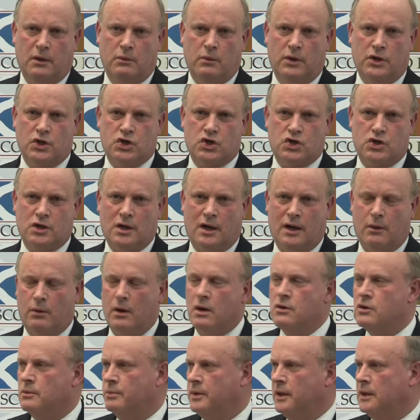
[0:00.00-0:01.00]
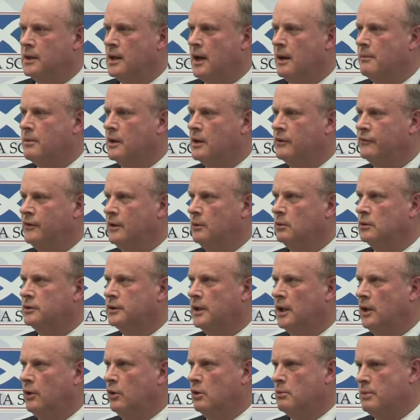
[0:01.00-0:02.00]
which I won't repeat now because he will
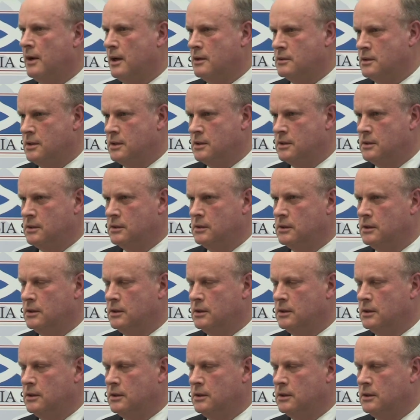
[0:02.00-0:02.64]
tell you about it.